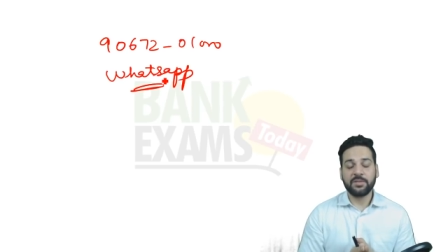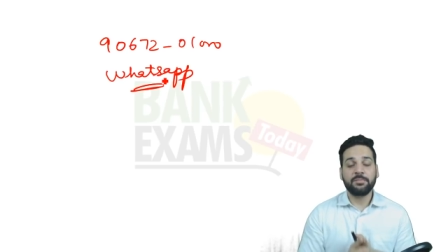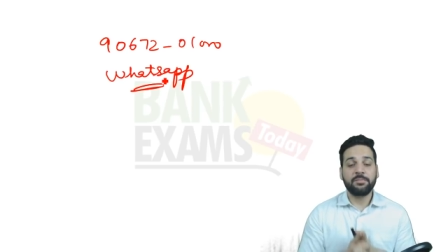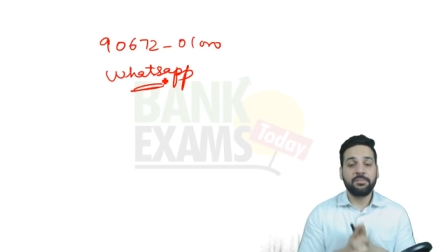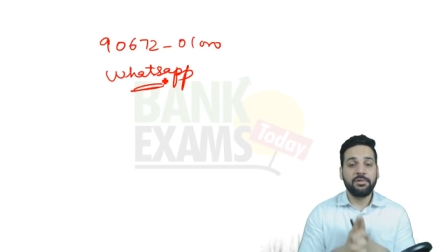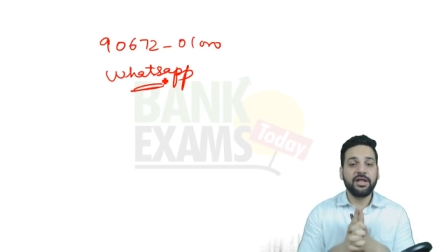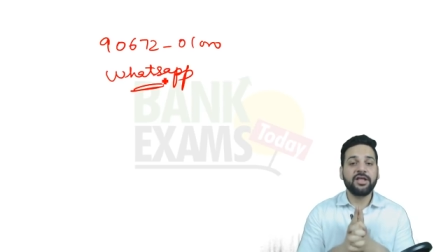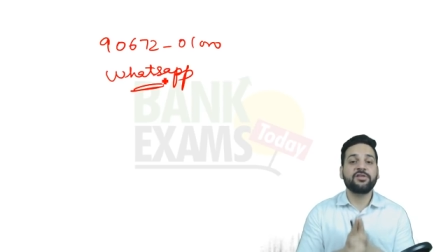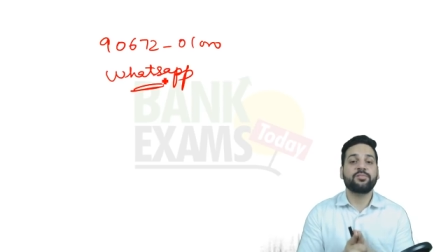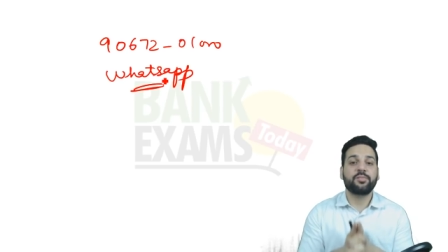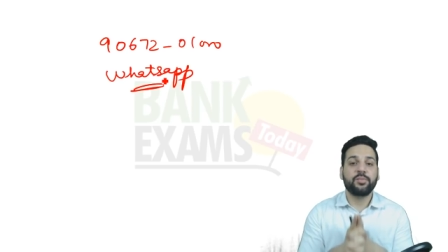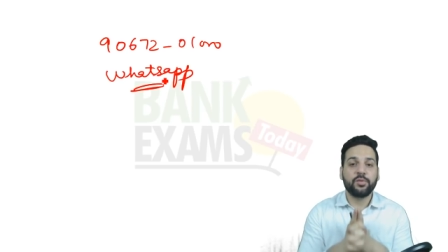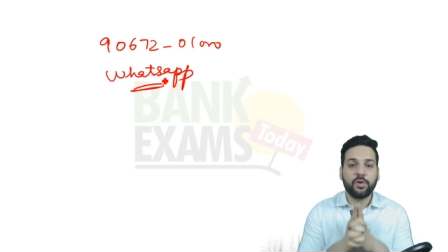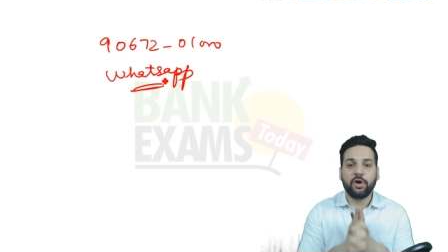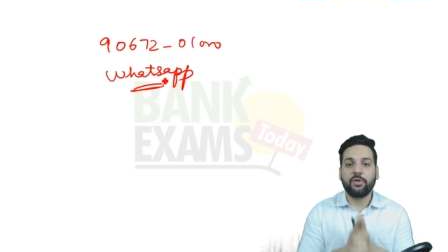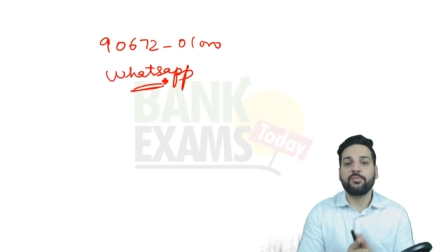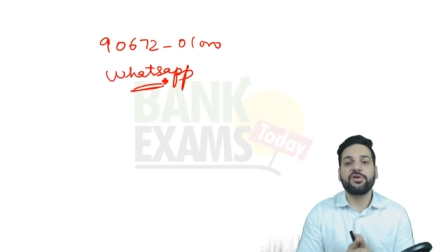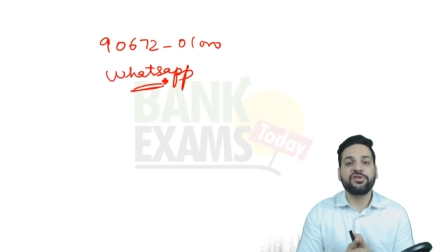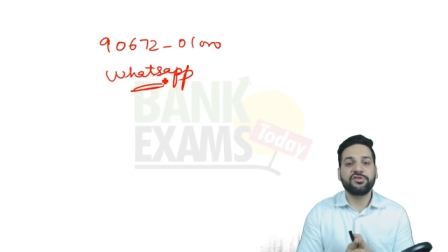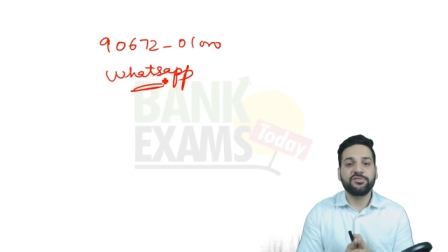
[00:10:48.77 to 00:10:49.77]
please
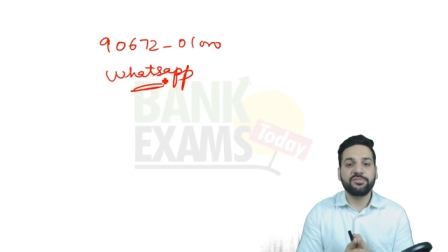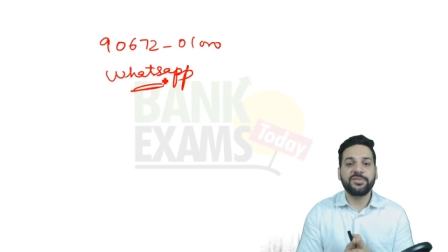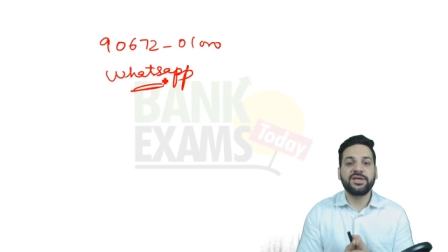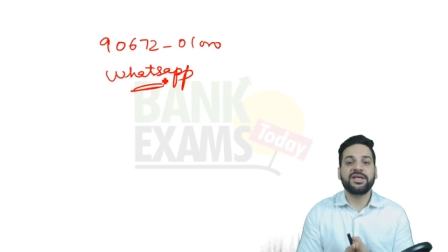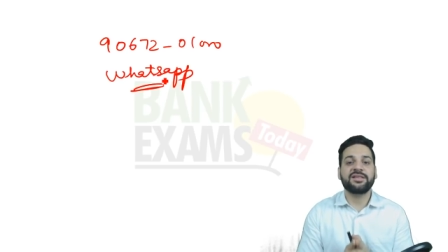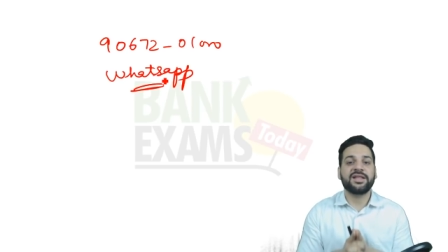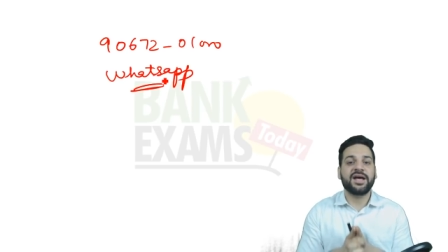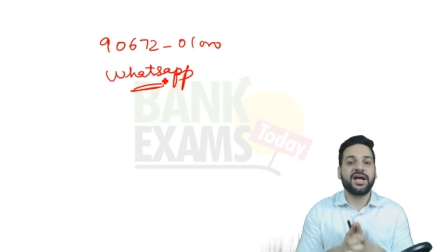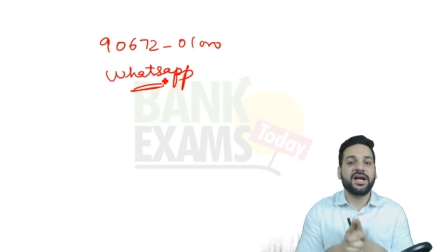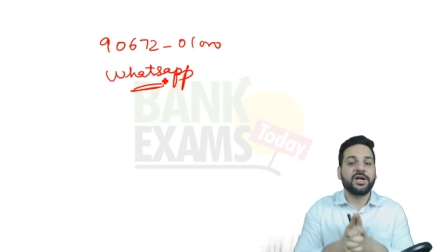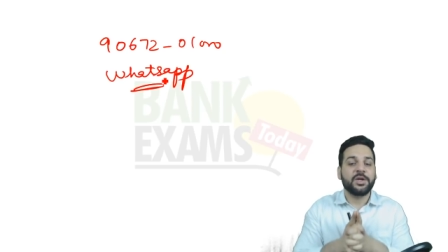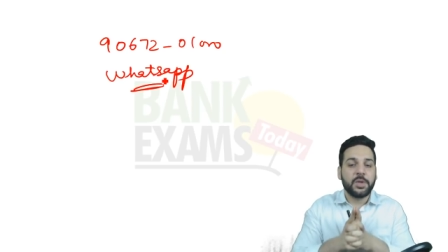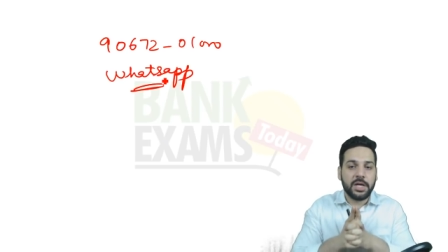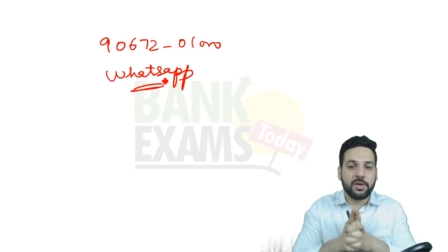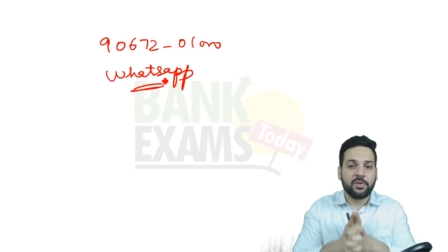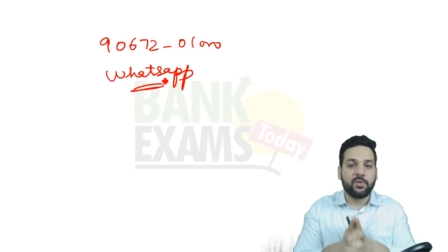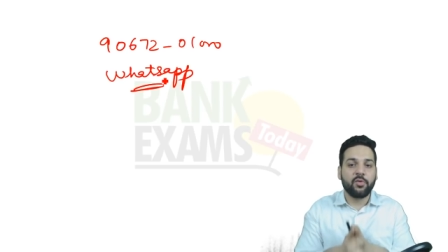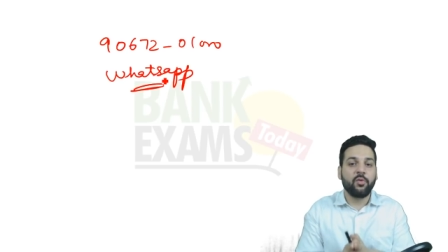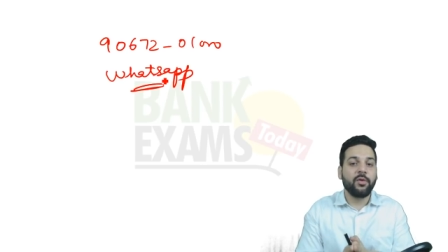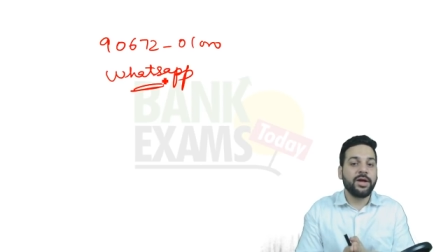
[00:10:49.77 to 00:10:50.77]
promise me that you are
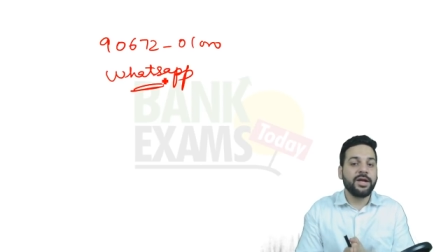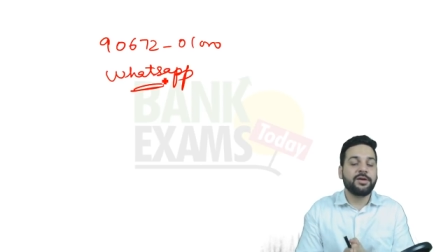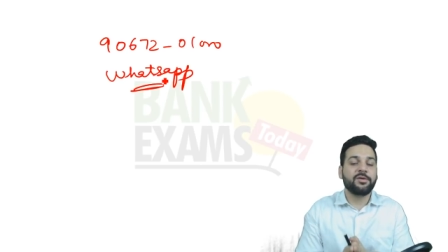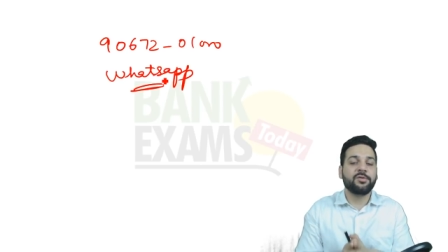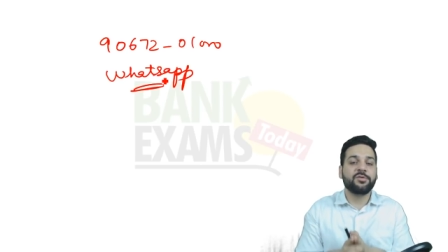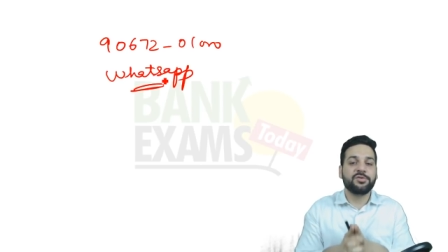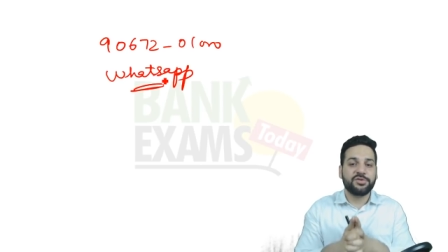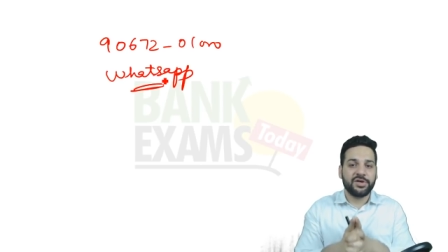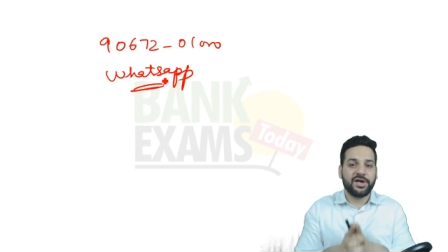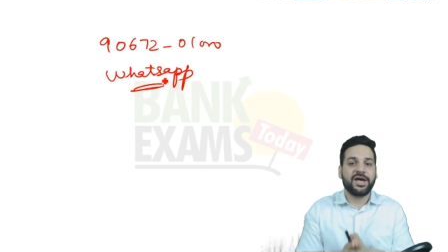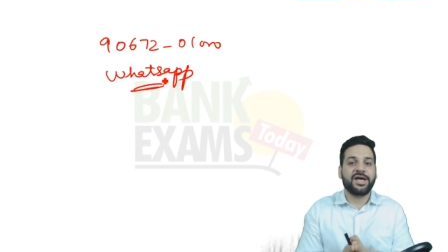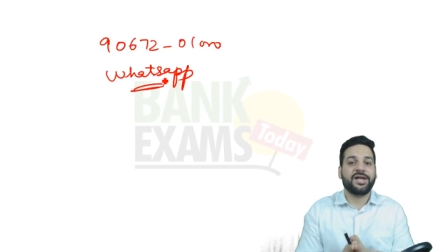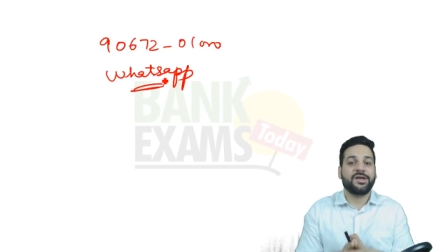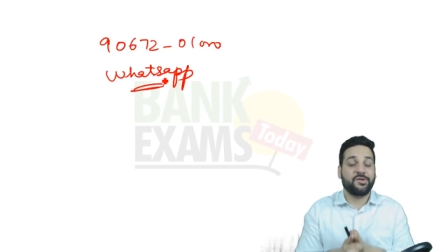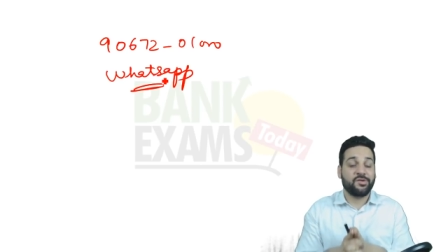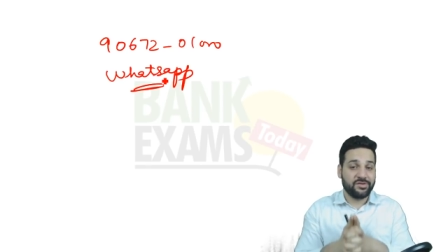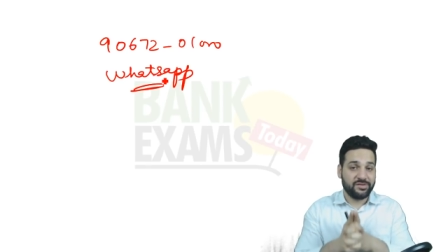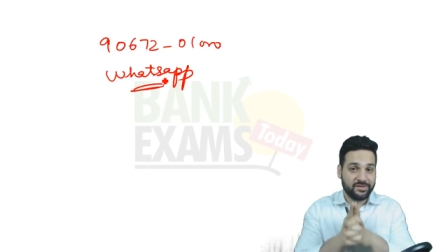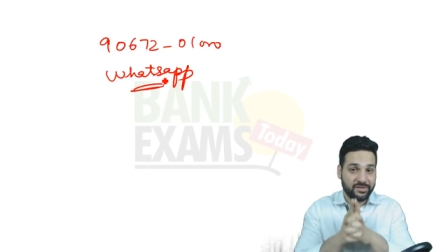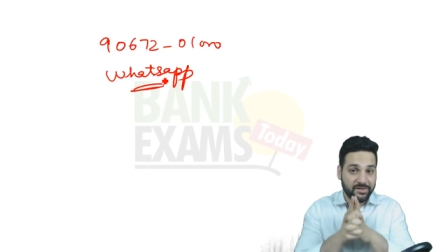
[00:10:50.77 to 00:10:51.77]
going to share
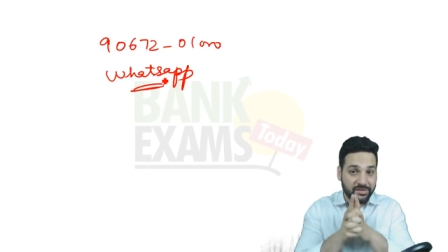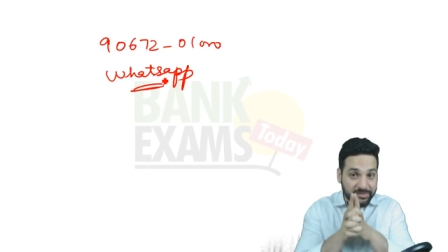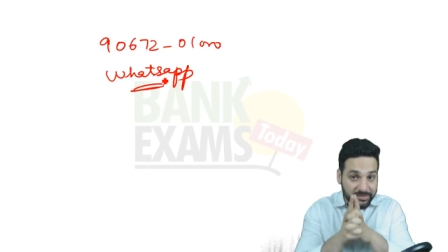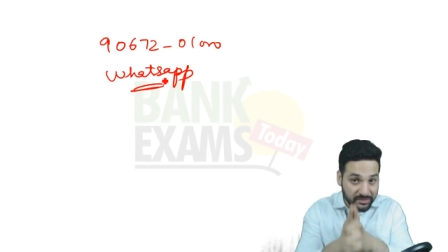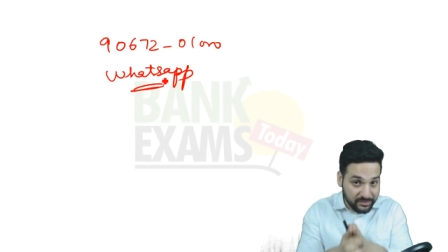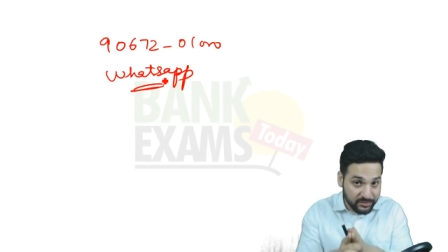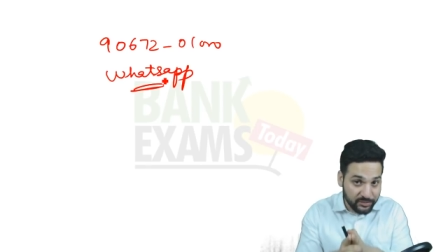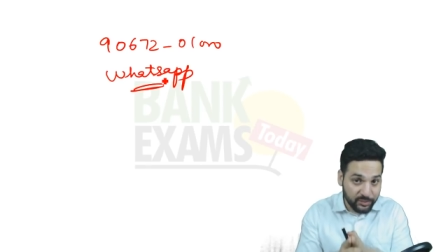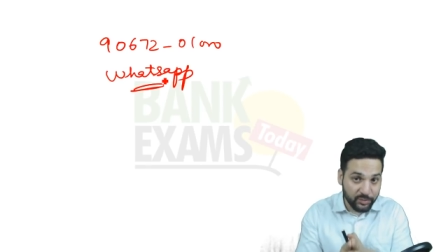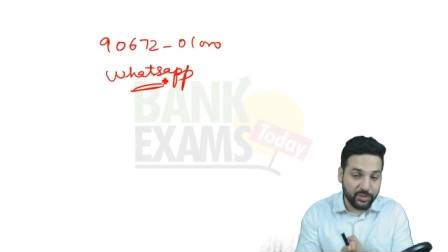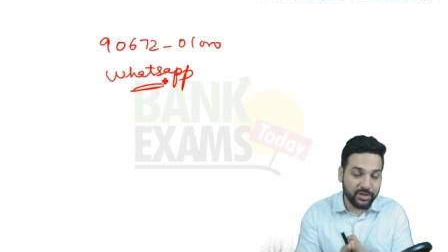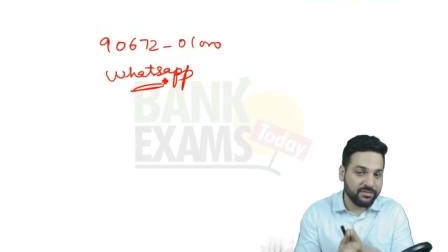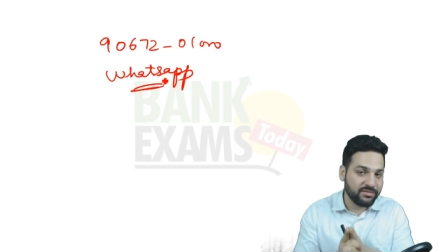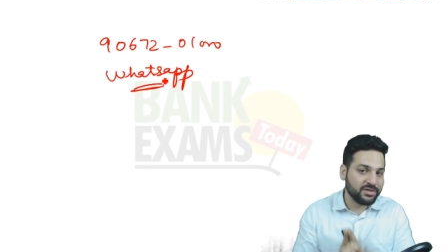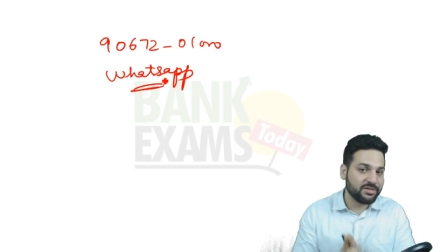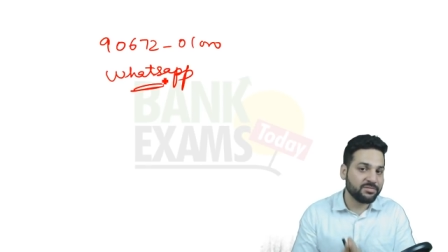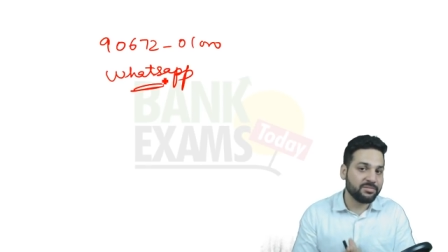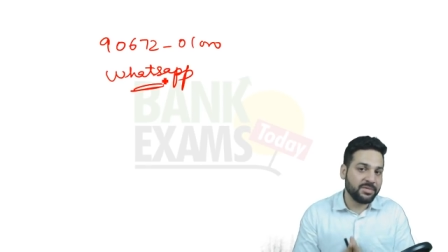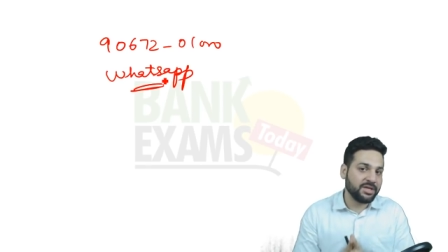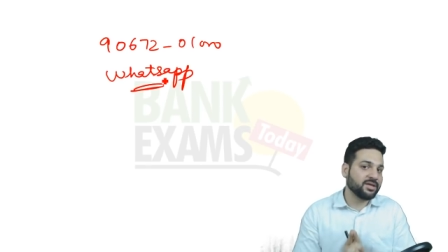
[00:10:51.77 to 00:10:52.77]
your success story
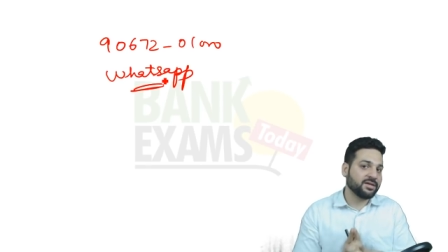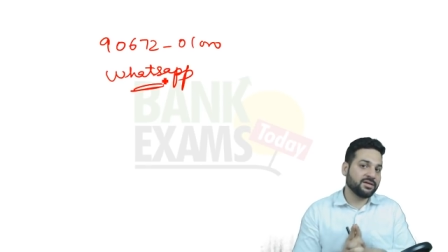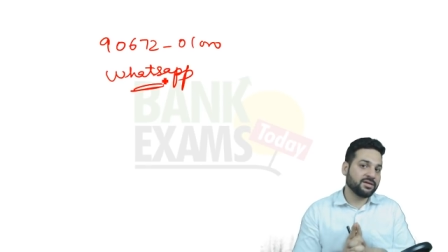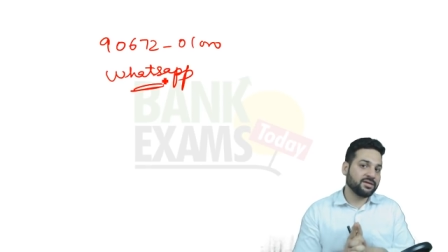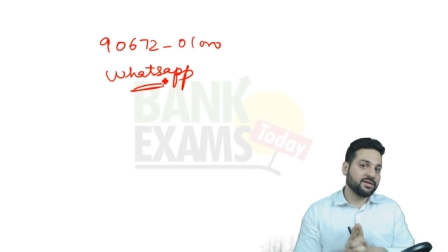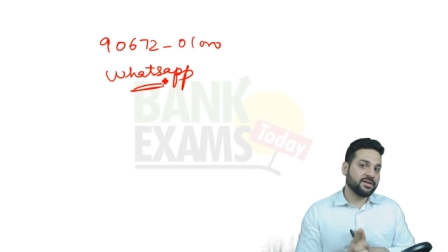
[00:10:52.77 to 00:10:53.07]
with me